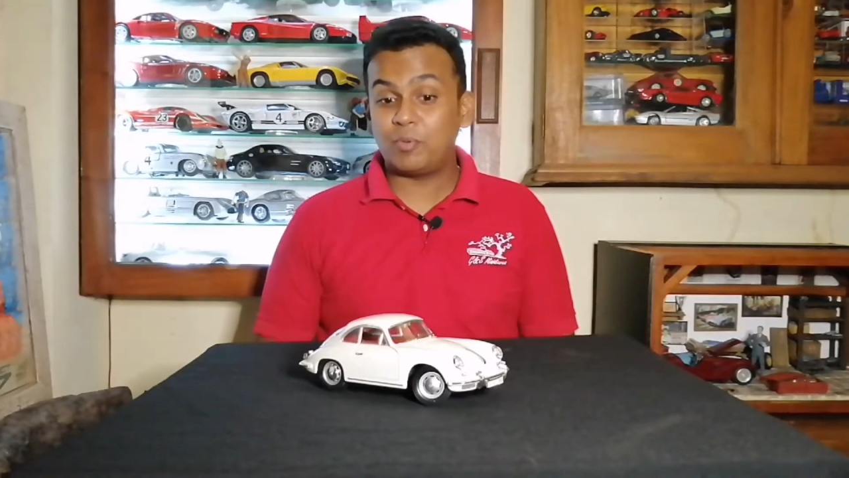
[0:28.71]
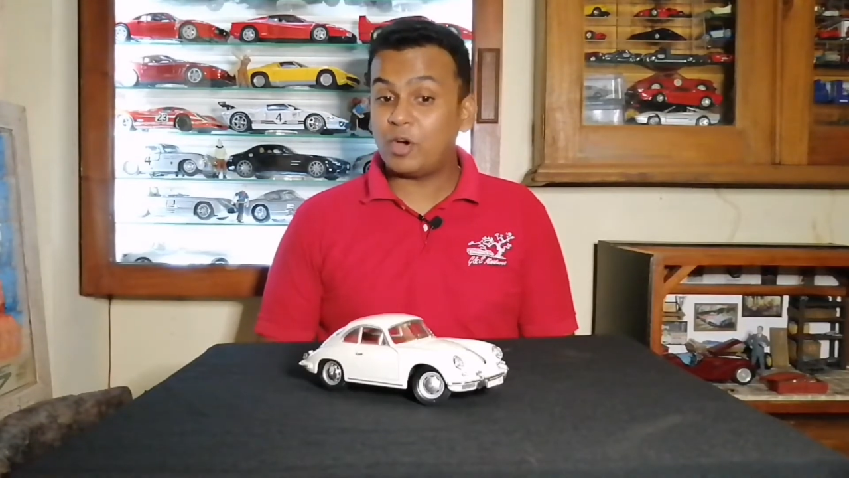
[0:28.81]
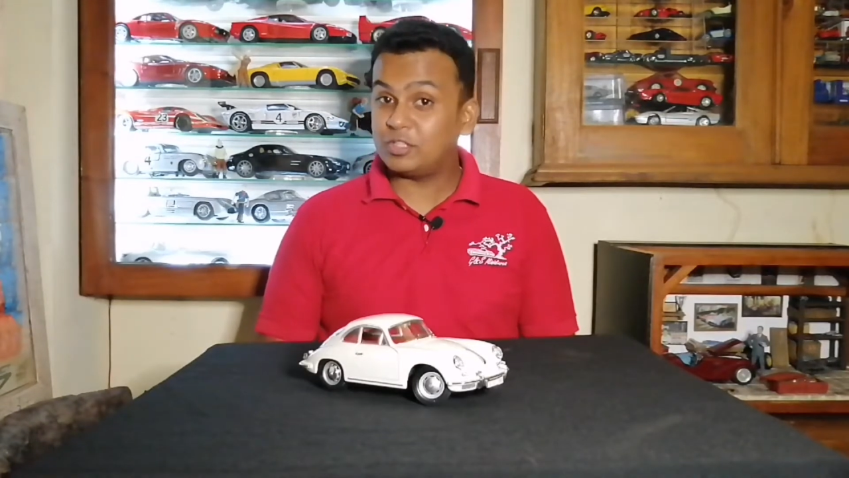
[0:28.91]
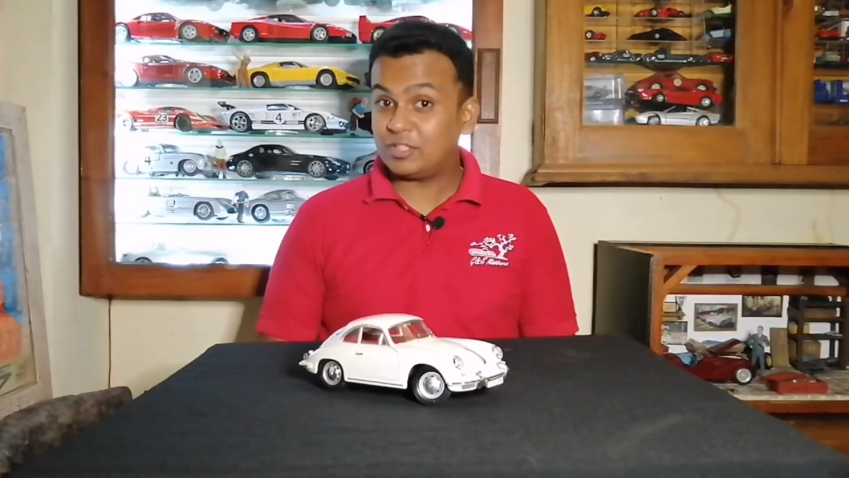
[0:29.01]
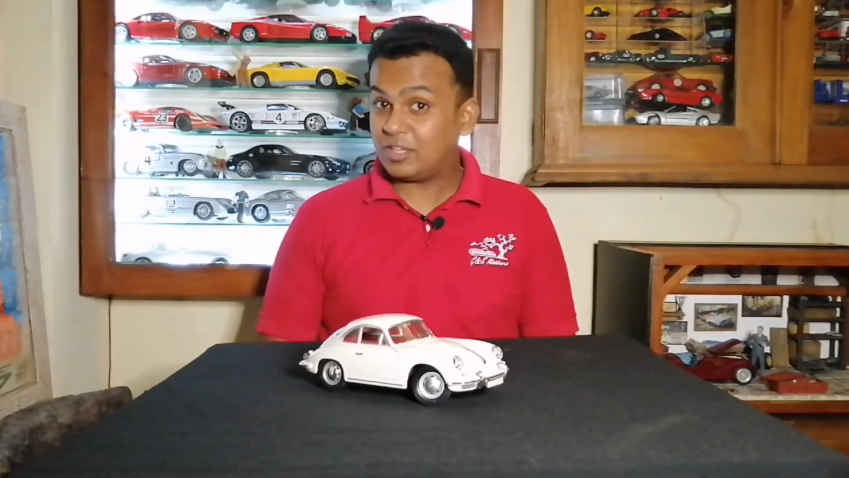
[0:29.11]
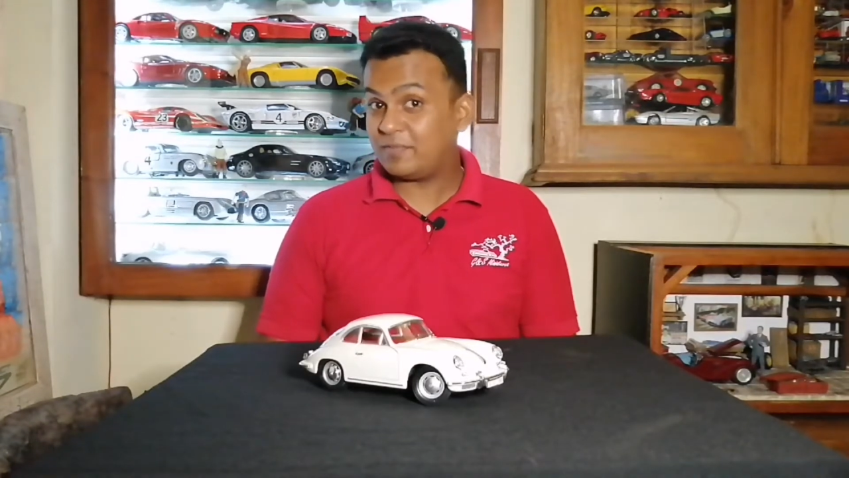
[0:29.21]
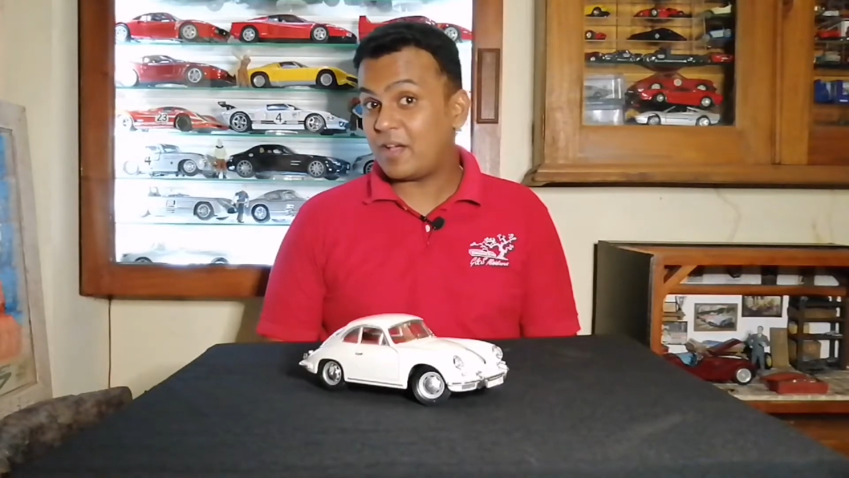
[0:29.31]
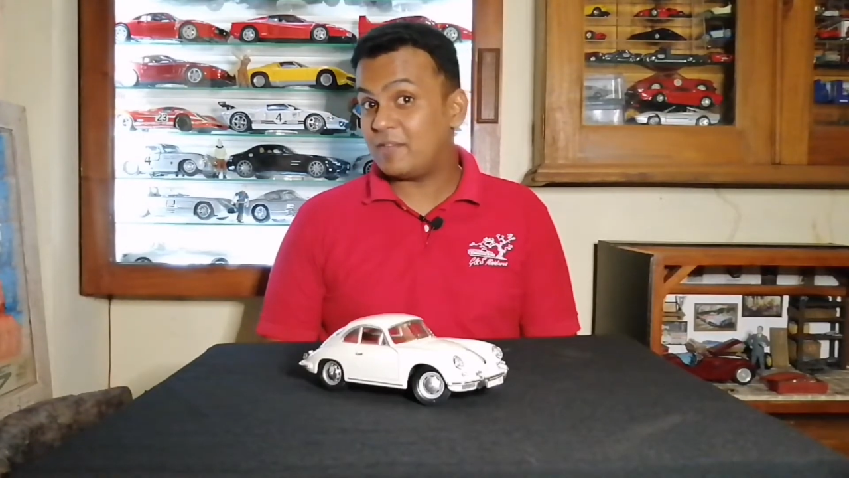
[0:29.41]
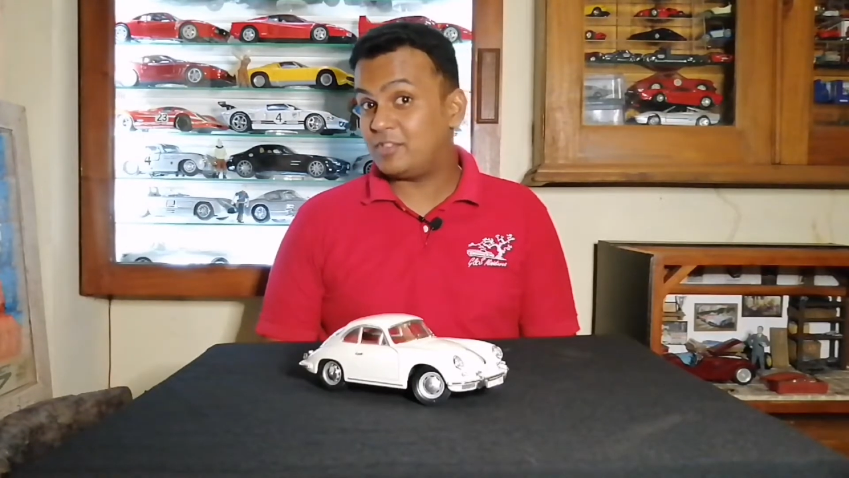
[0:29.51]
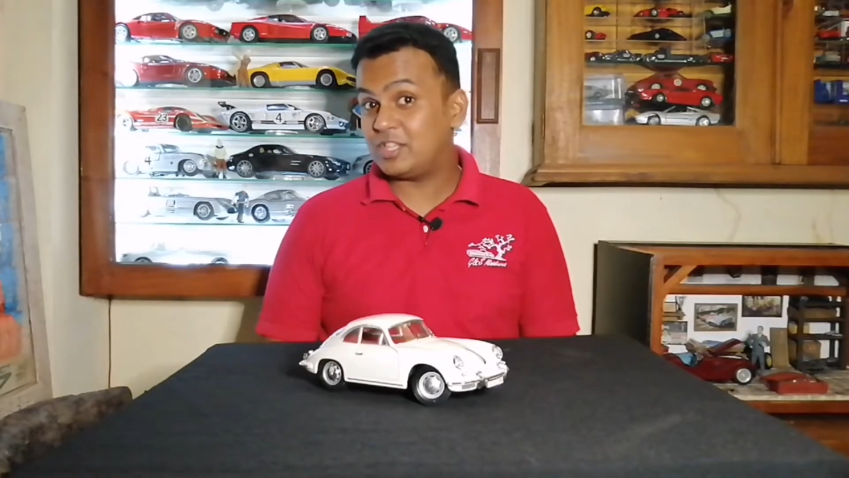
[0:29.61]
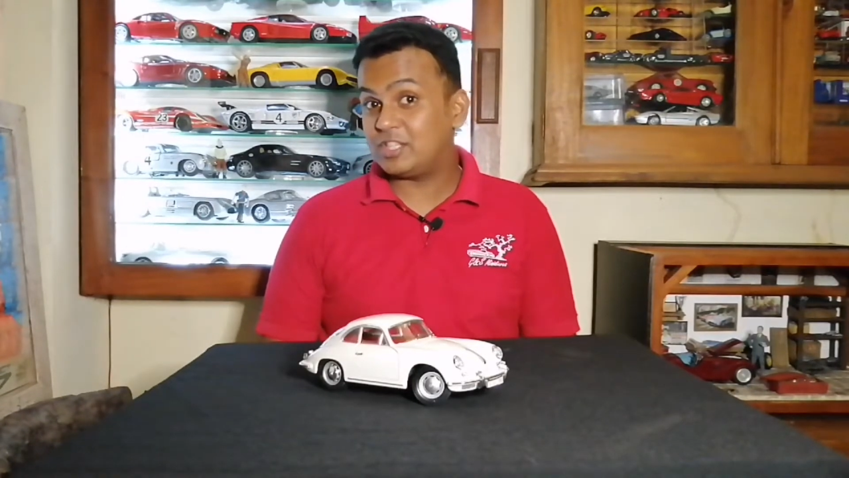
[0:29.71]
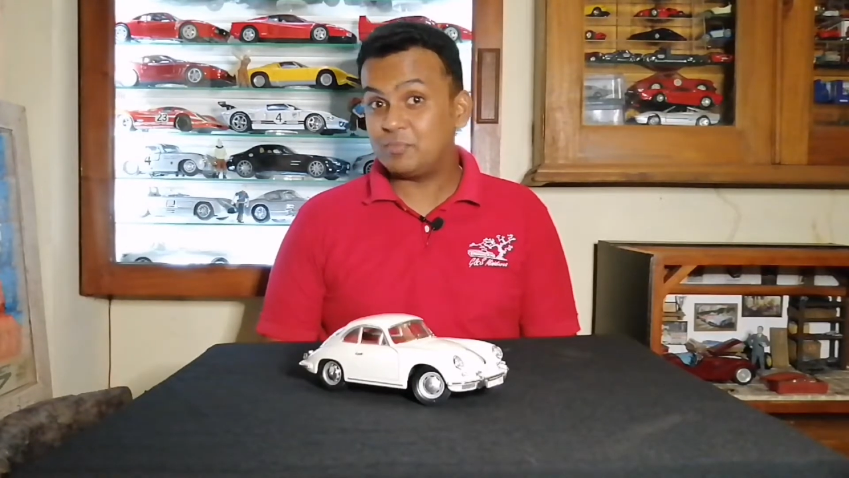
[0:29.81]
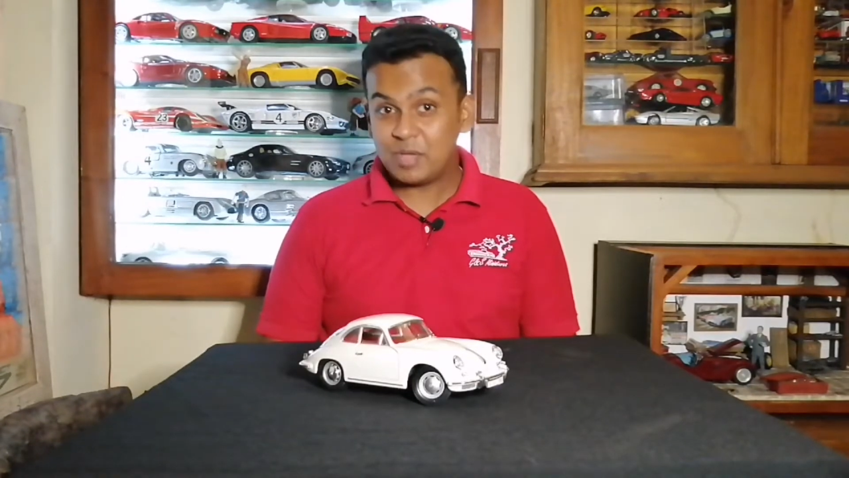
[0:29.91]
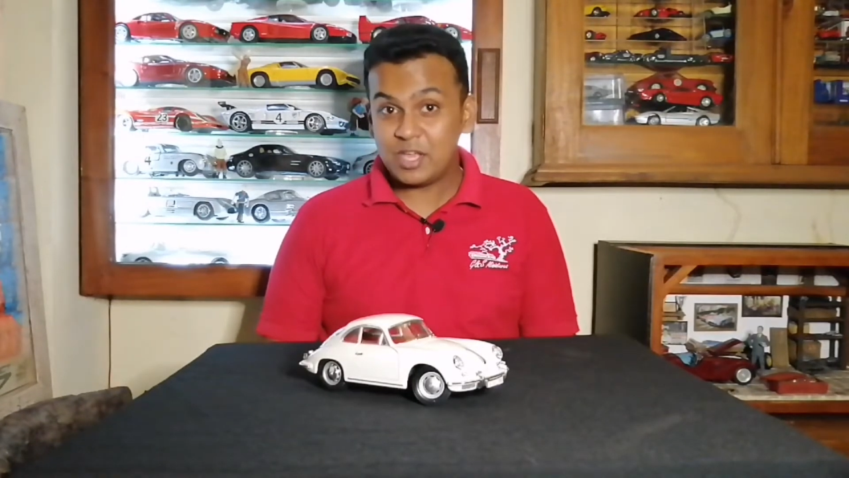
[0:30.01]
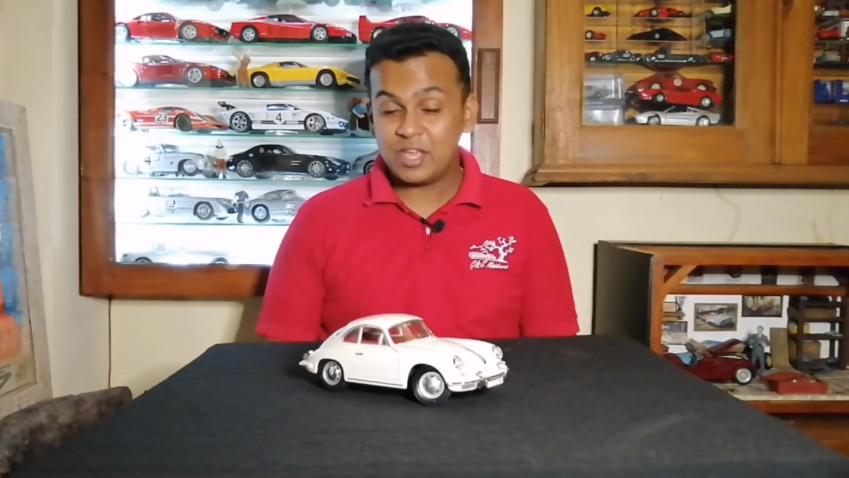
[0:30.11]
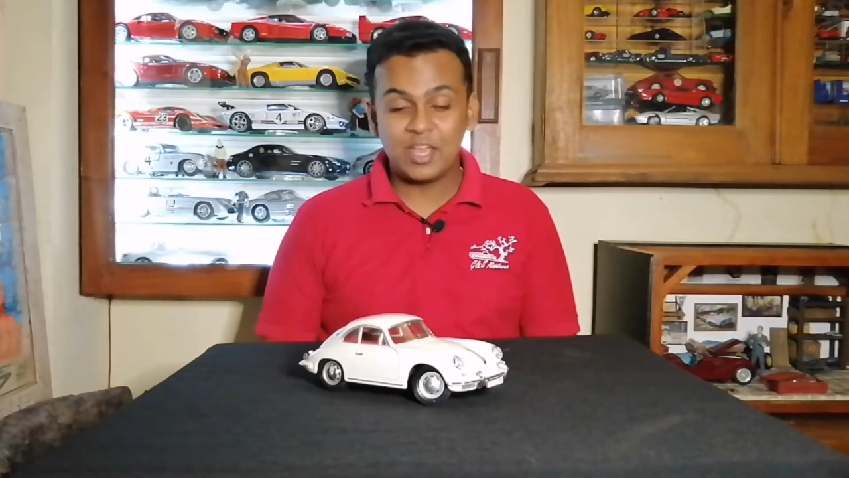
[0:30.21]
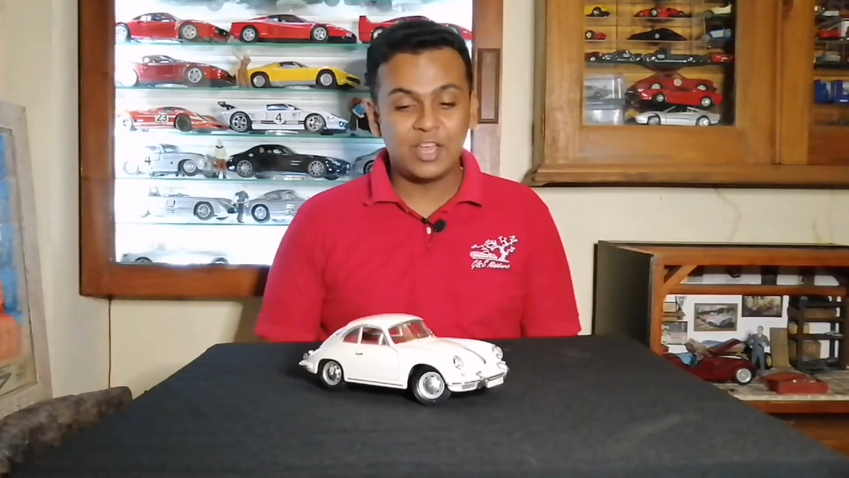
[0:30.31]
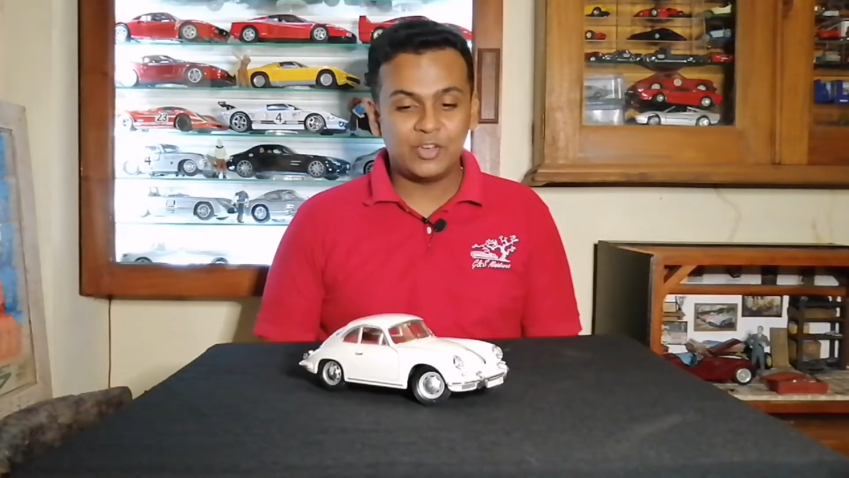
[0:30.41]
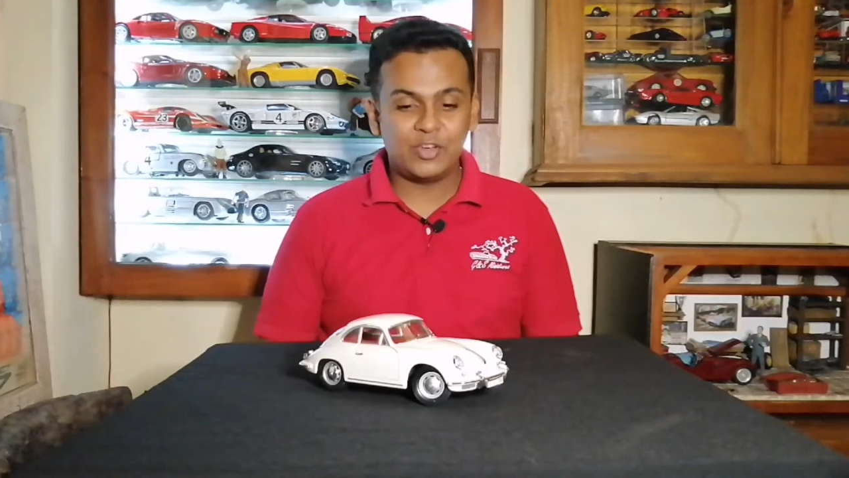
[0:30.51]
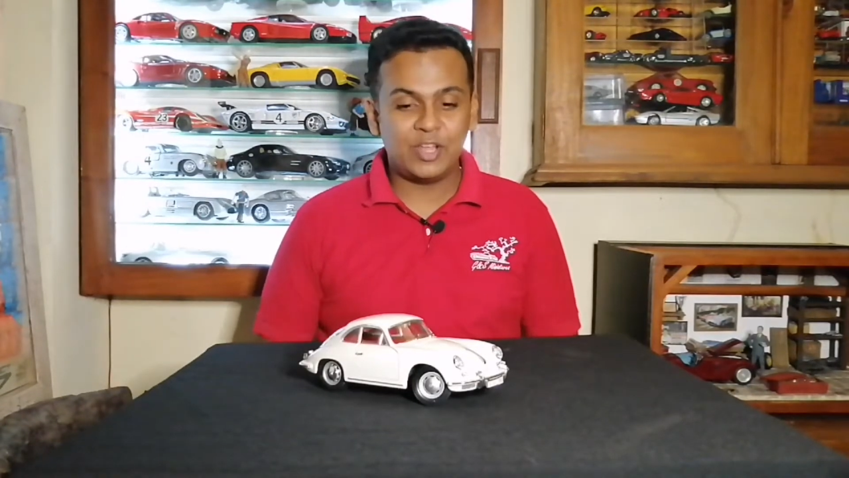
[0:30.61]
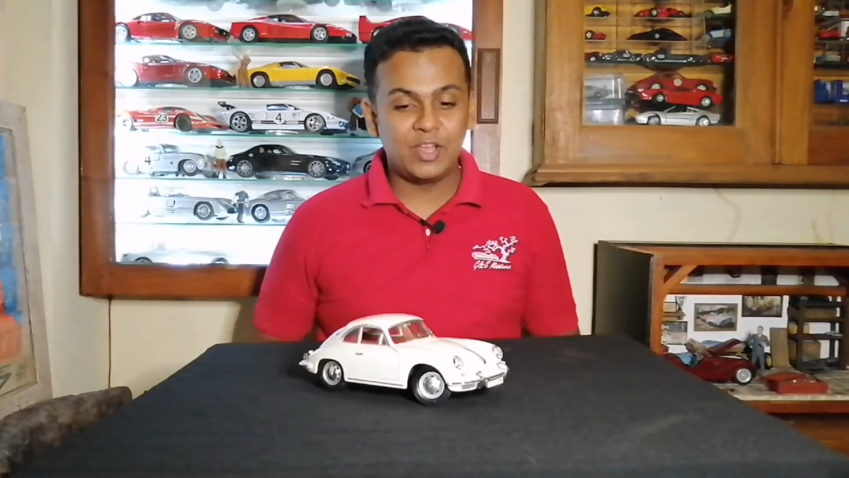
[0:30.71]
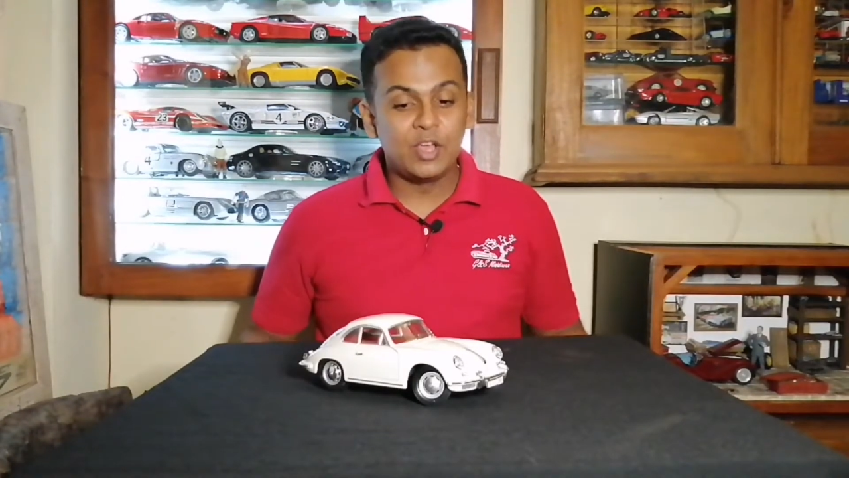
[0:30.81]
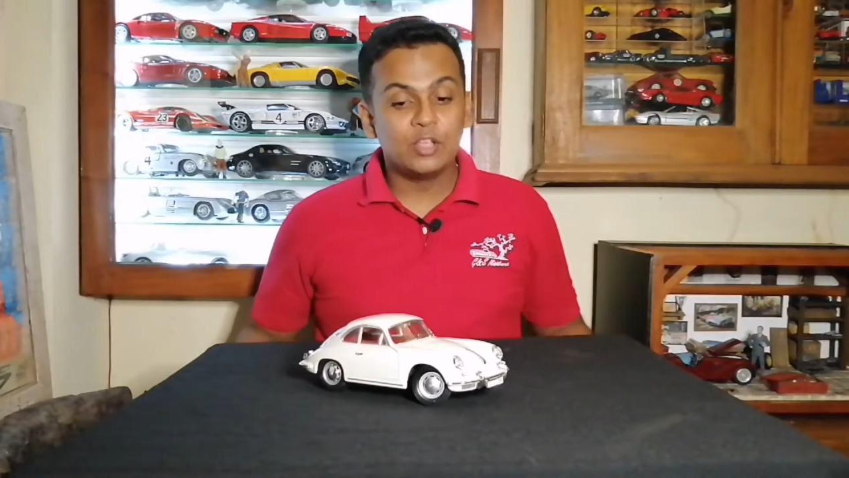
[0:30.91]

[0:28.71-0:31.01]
Porsche 356B today.